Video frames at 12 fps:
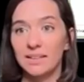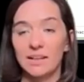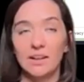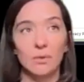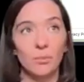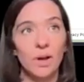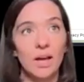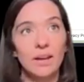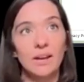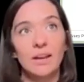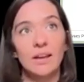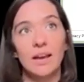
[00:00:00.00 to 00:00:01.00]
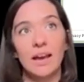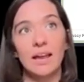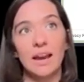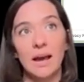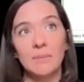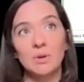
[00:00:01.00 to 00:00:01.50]
going to run
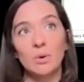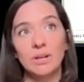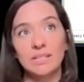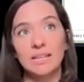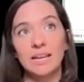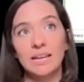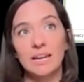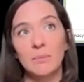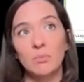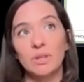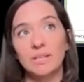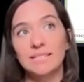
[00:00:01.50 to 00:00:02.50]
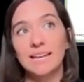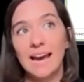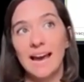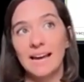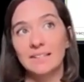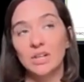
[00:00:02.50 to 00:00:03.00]
and I'm going to end up with a
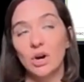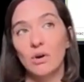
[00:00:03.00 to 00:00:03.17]
task